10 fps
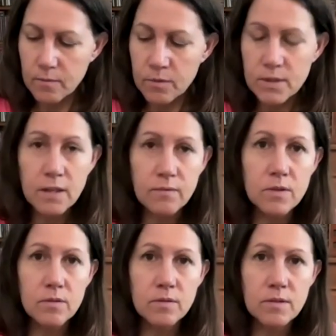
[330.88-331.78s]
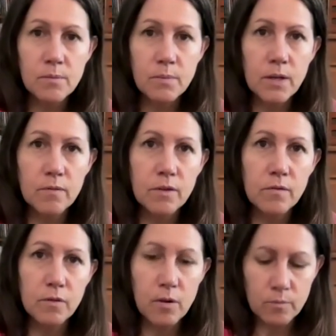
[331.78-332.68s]
received some benefit
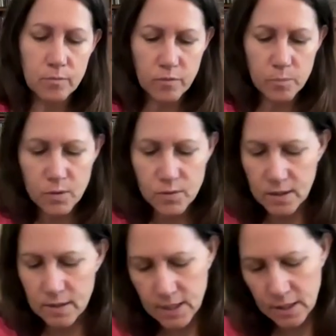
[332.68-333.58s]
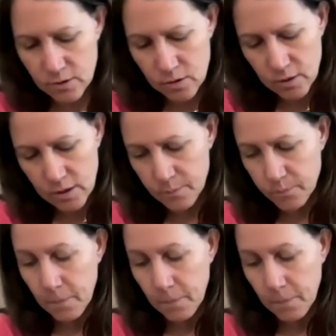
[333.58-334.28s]
from using the TENS unit.